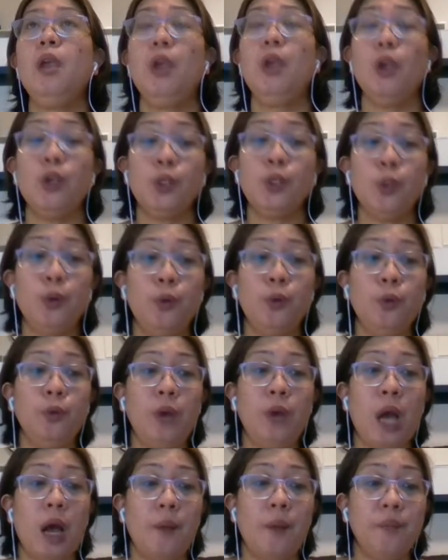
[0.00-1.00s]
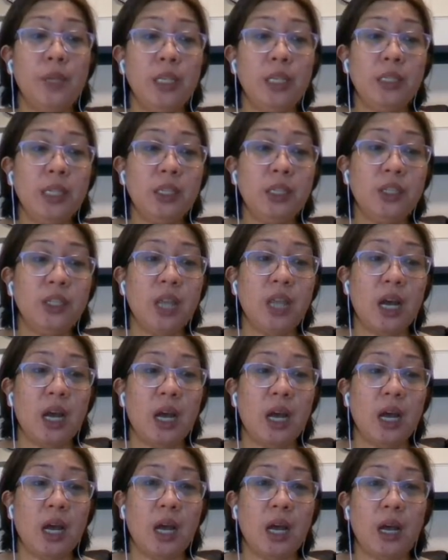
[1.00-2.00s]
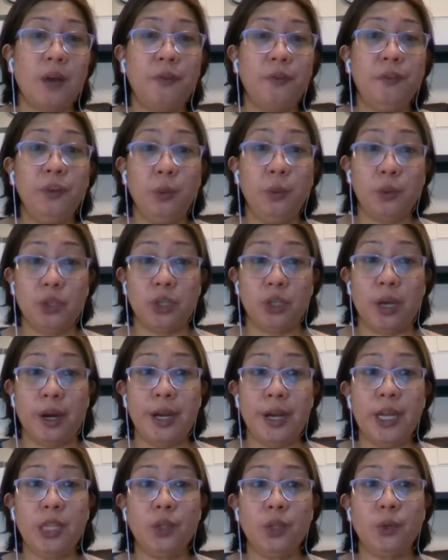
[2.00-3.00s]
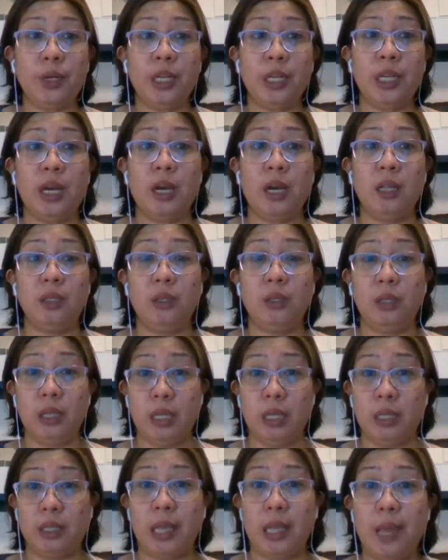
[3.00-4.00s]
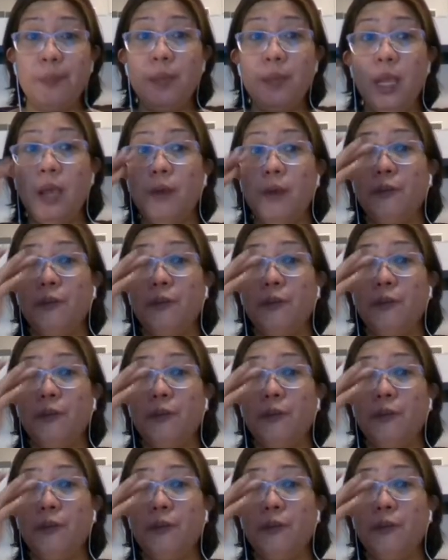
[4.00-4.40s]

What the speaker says: So this is the flow chart or the algorithm